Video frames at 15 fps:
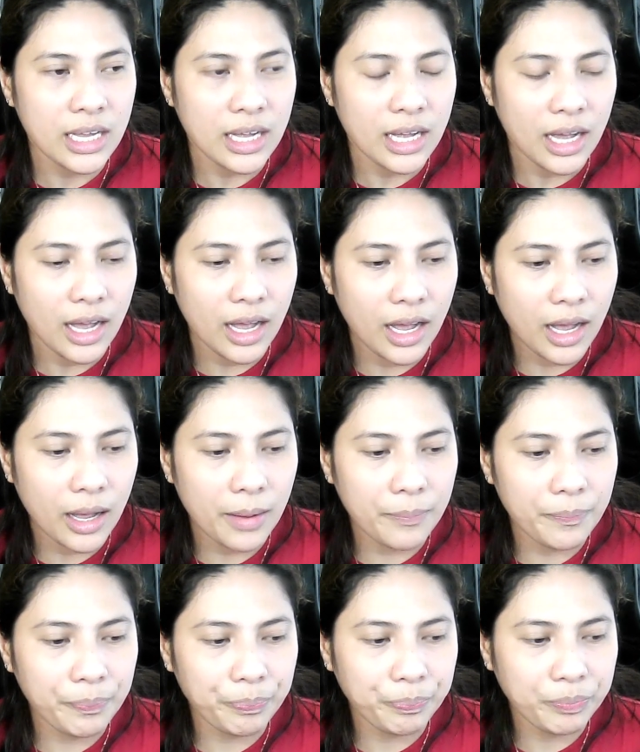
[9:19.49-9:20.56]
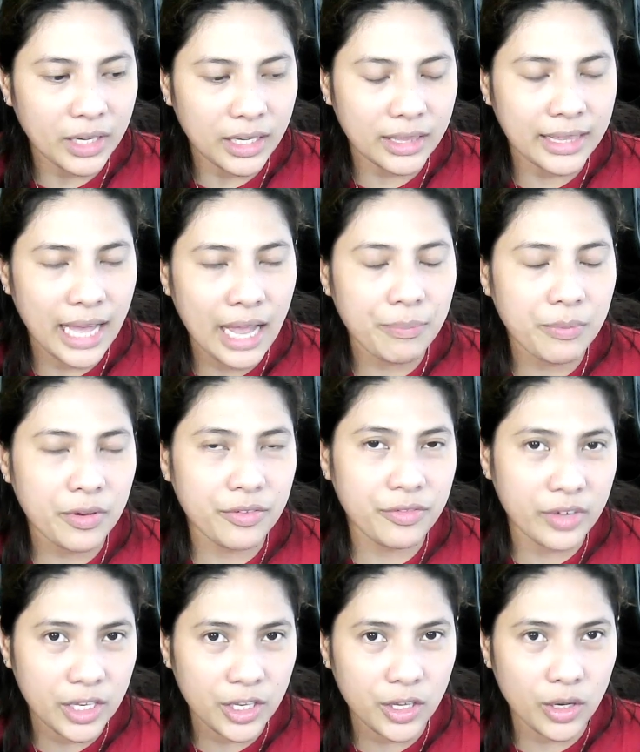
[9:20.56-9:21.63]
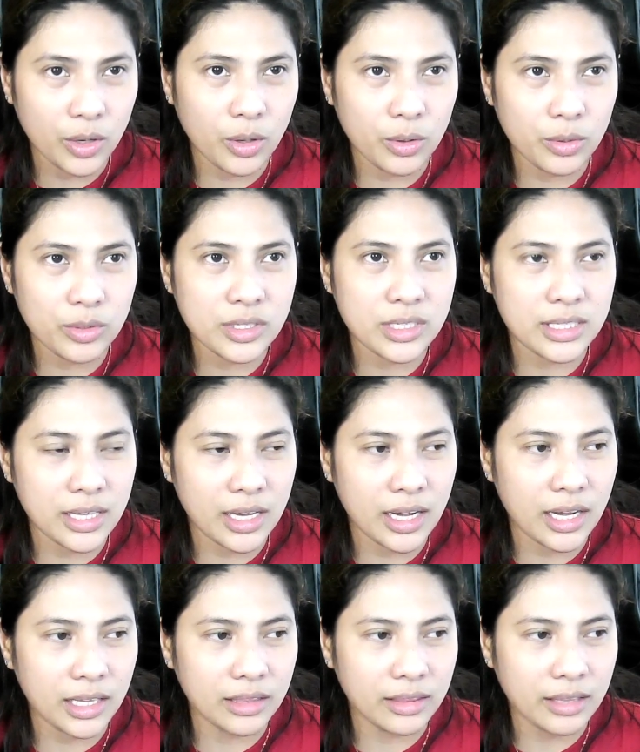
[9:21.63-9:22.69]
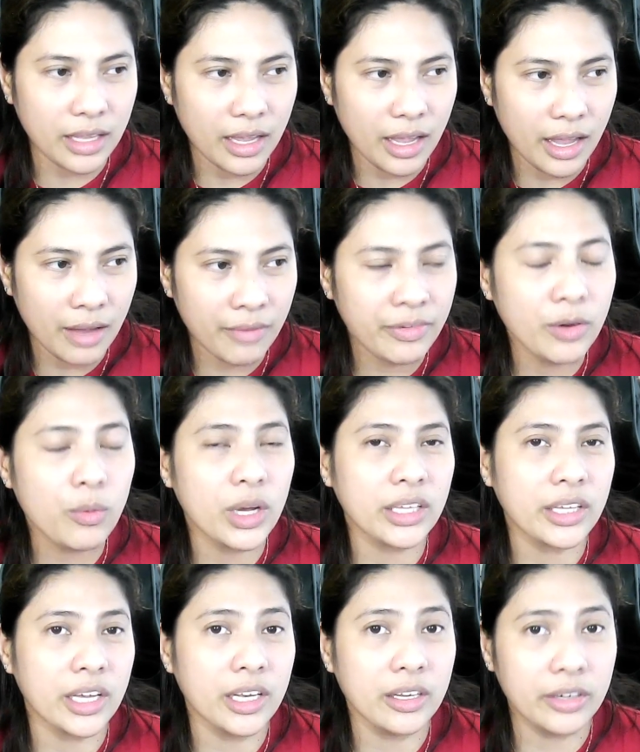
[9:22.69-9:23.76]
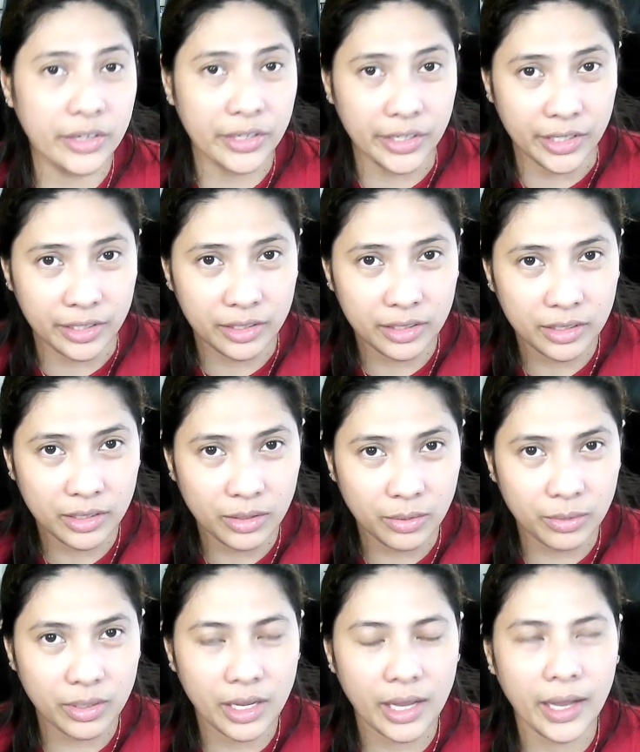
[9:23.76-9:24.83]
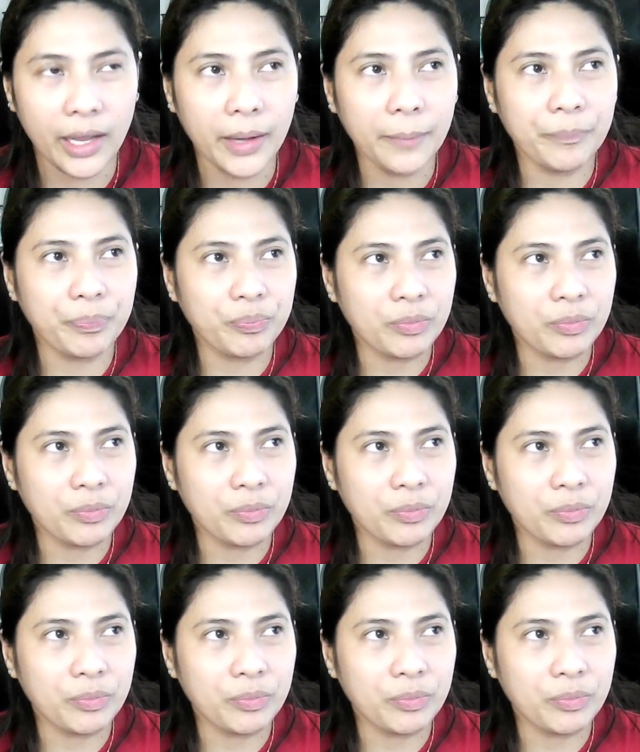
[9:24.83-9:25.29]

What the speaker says: a type of videos that everyone can learn, okay?